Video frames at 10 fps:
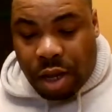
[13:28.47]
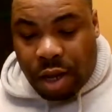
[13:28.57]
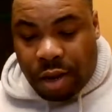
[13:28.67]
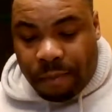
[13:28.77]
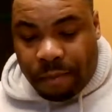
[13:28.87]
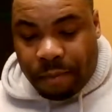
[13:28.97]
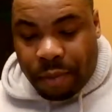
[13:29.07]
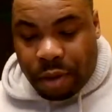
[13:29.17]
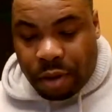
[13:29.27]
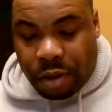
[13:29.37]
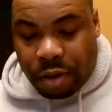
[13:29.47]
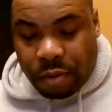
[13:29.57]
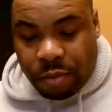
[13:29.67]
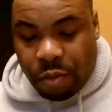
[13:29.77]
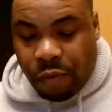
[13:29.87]
Um,
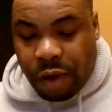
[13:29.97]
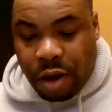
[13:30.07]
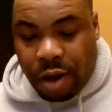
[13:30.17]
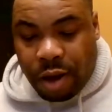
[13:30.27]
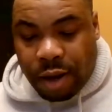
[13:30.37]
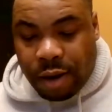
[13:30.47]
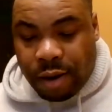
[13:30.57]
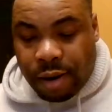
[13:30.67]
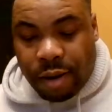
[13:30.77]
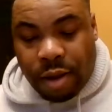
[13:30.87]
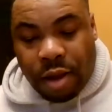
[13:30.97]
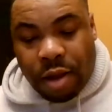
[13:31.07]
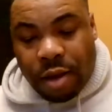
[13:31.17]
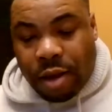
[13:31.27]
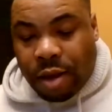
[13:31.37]
Moving on,
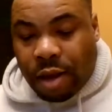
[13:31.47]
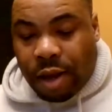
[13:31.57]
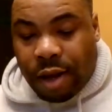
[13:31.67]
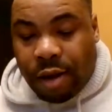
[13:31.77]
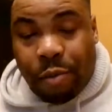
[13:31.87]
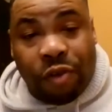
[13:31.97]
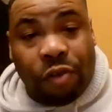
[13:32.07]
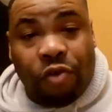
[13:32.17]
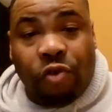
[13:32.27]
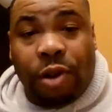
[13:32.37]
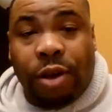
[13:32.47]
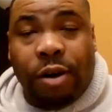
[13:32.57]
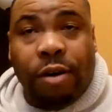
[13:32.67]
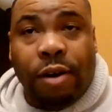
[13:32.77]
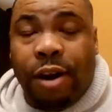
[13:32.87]
Mr.
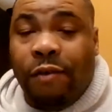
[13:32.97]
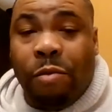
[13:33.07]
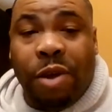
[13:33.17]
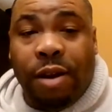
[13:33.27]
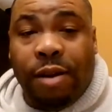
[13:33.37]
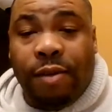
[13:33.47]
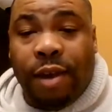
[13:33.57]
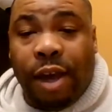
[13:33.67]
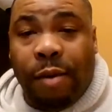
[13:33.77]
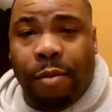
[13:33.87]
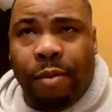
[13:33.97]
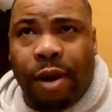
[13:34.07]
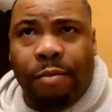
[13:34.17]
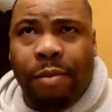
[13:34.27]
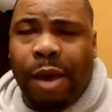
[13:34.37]
Driller. Never played this game.
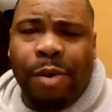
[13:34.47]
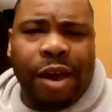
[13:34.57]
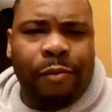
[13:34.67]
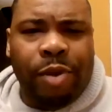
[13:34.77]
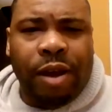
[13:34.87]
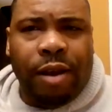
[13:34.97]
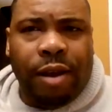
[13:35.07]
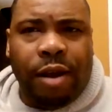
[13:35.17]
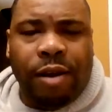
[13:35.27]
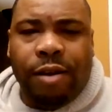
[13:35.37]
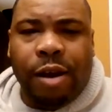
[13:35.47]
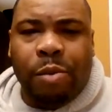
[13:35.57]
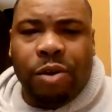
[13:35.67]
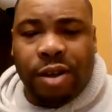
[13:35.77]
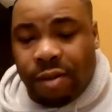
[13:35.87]
Maybe I played it on a
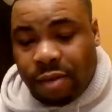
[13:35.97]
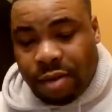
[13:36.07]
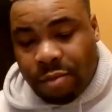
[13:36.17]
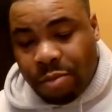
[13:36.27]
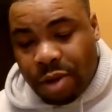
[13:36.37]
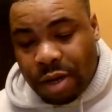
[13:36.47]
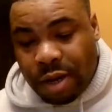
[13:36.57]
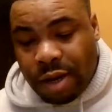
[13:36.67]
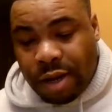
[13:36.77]
demo disc, but